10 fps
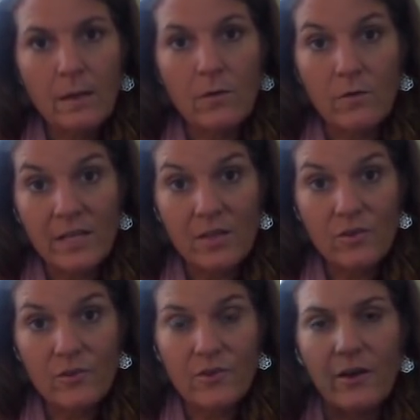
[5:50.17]
your
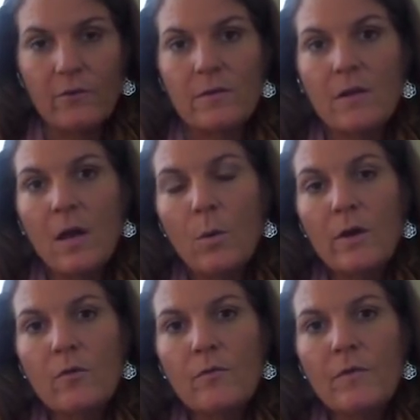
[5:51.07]
Ascension chakras,
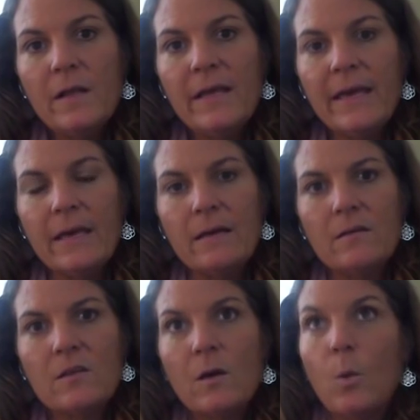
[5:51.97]
what you're feeling
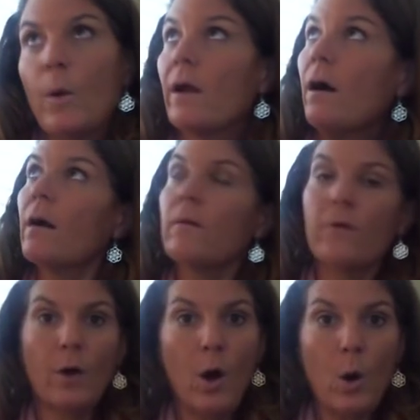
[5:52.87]
is, where are the
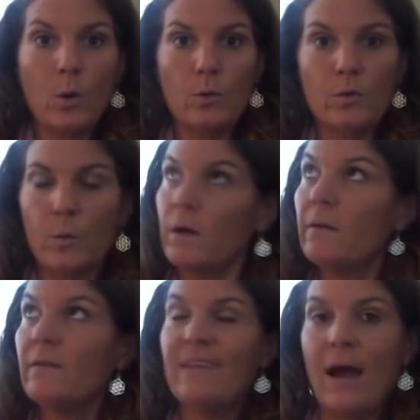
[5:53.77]
codes, where are
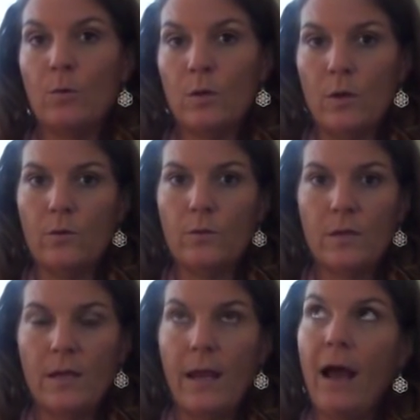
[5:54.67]
the
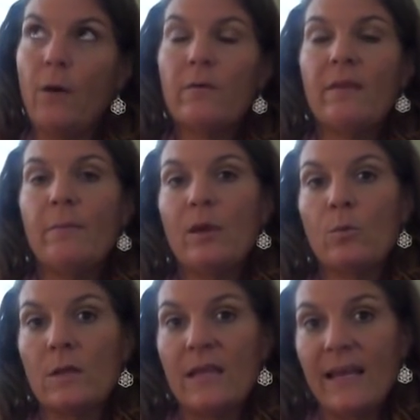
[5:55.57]
downloads, and how are they being
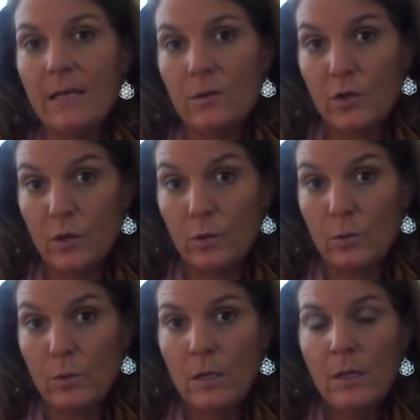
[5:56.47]
related to?
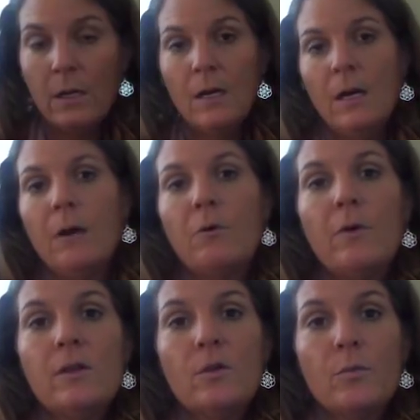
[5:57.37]
I'm
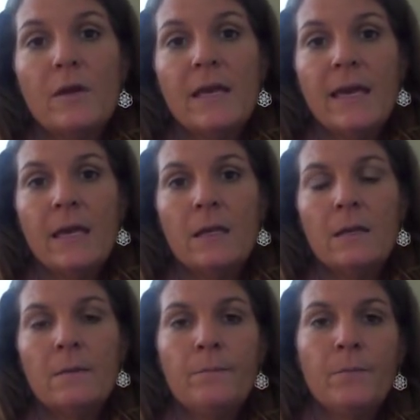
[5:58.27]
going to bring
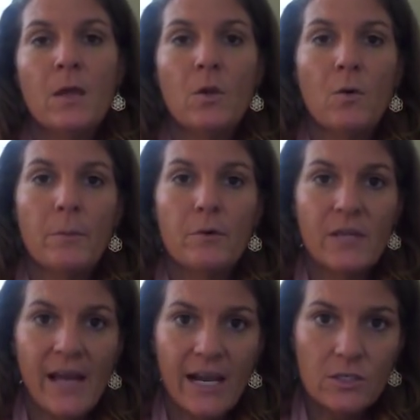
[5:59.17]
in your
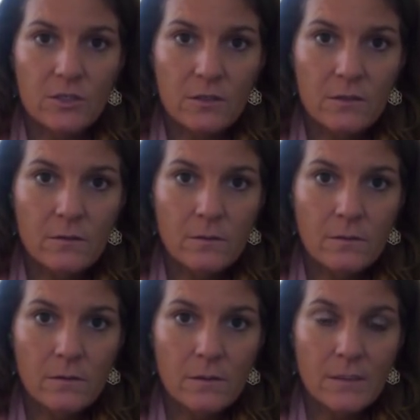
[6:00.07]
protector
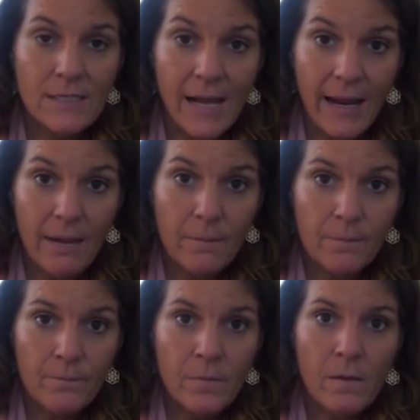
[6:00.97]
today,
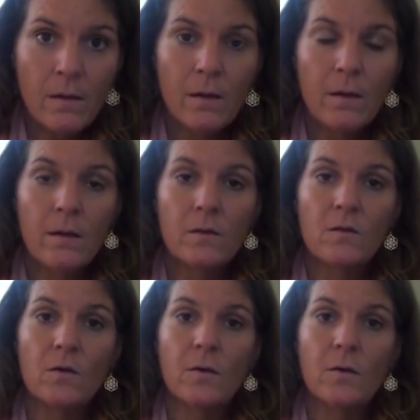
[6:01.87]
so you